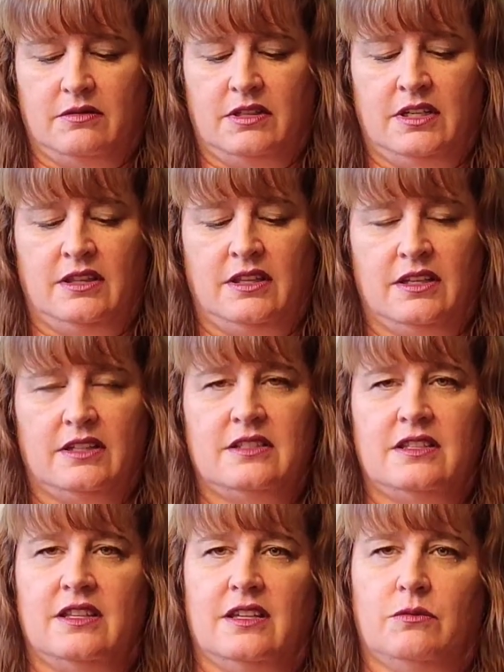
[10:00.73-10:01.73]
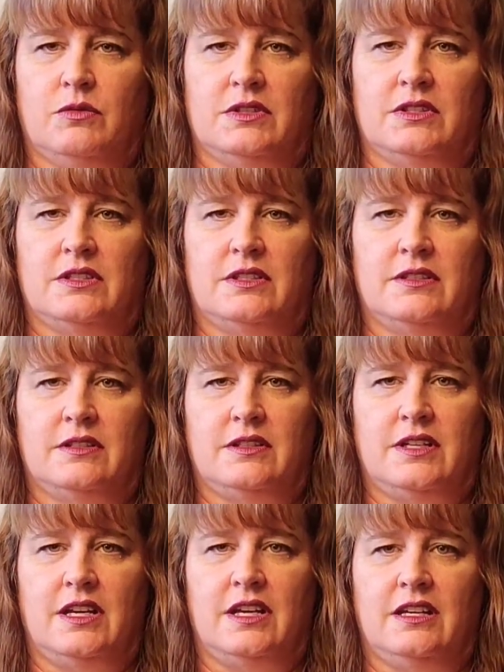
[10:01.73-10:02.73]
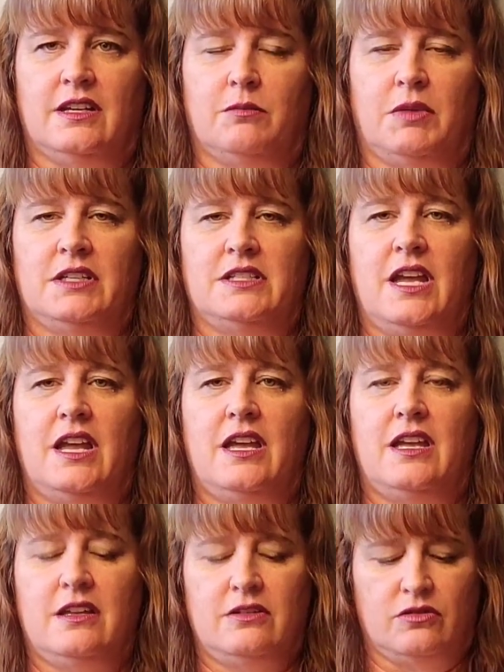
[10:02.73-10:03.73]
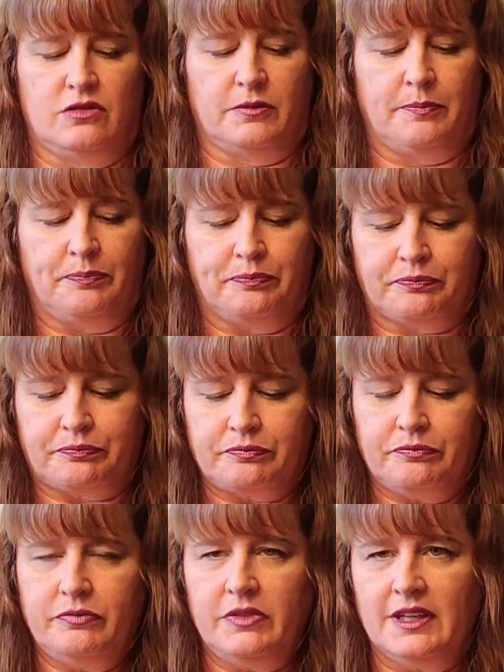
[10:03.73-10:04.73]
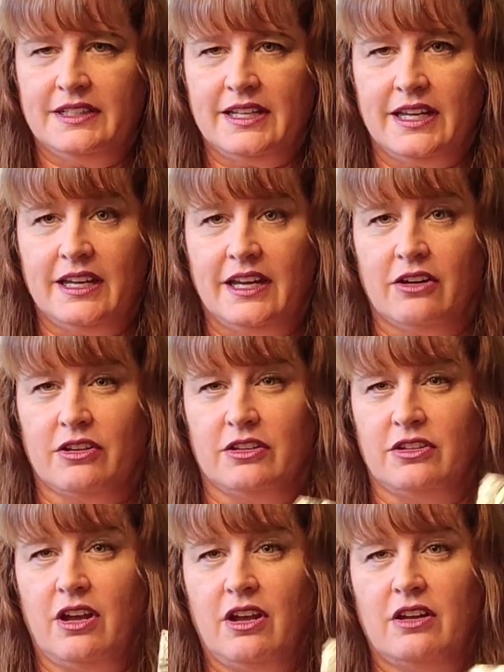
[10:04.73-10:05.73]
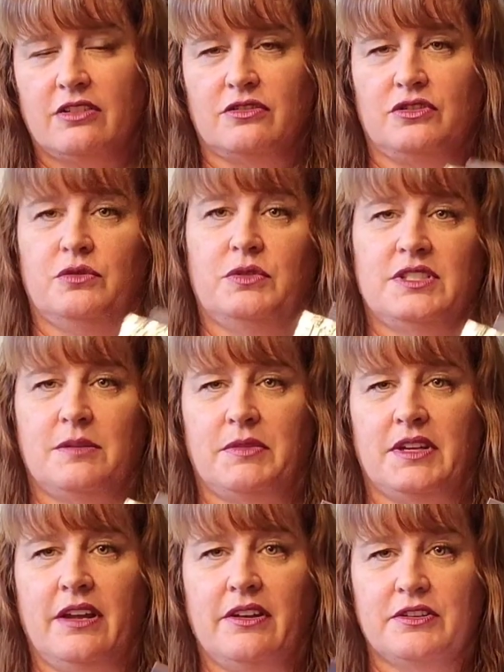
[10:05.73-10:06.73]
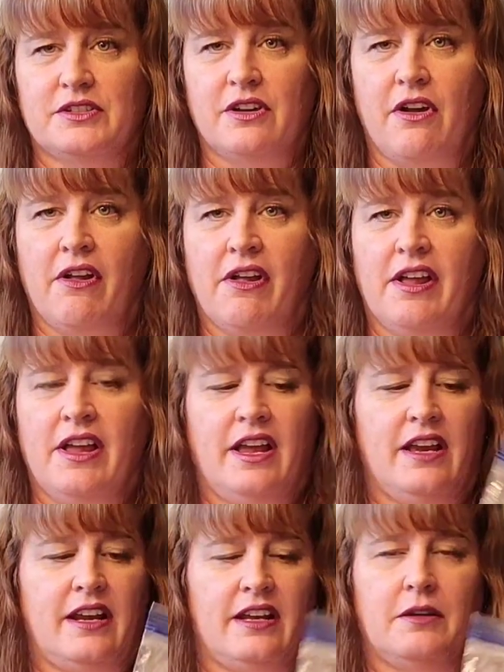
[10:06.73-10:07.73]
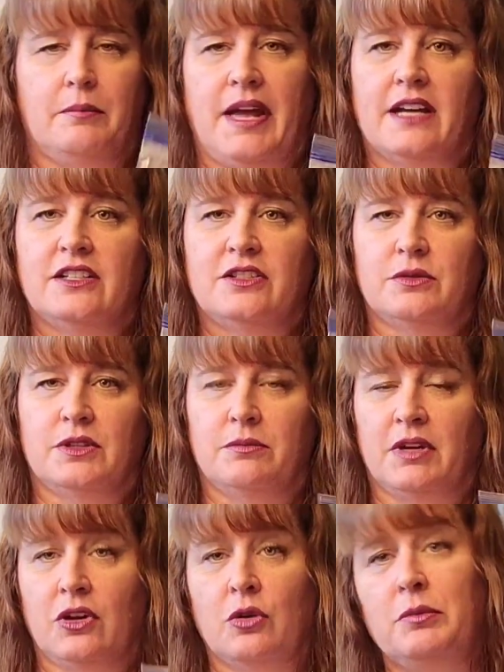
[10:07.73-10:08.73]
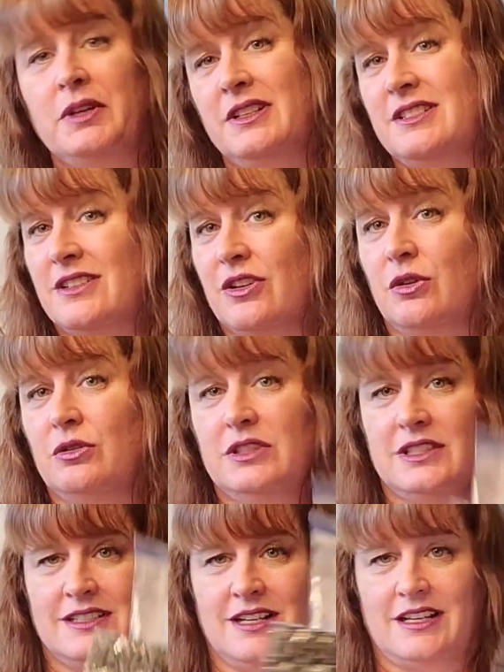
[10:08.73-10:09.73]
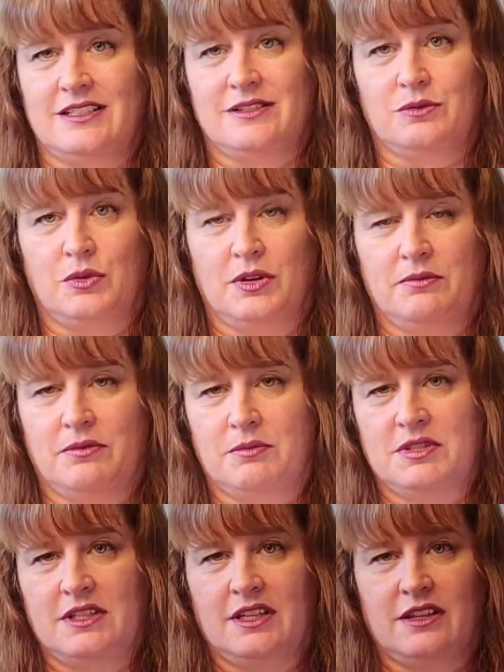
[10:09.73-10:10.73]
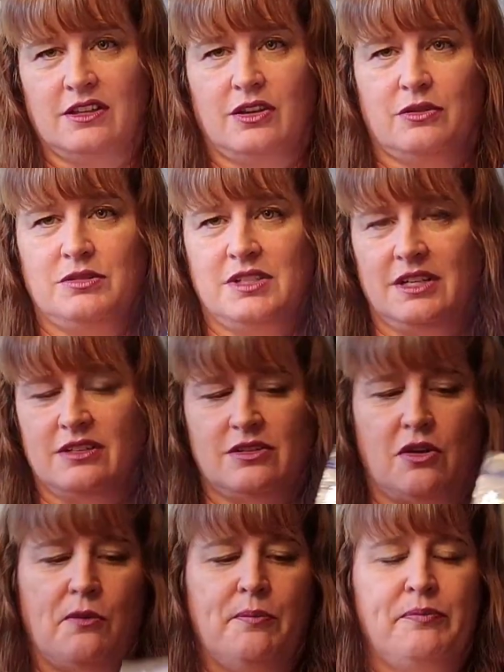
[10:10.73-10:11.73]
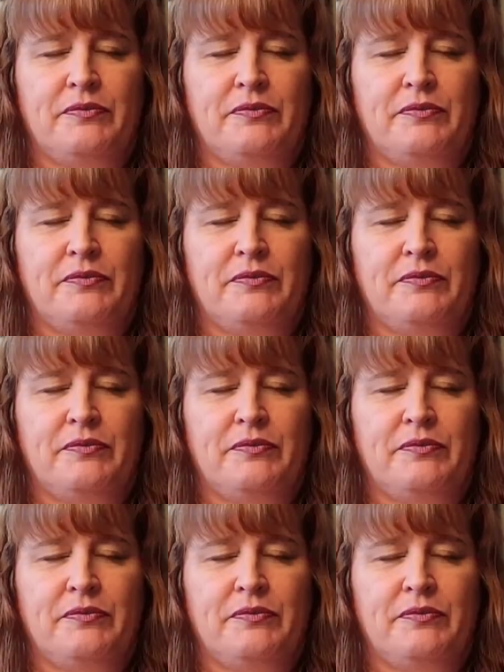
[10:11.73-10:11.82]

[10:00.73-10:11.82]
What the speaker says: did this and then was taking down my tent or taking care of the dogs or doing something else, and I come back to it, my oatmeal isn't cold. It's nice and warm from sitting in the cozy. So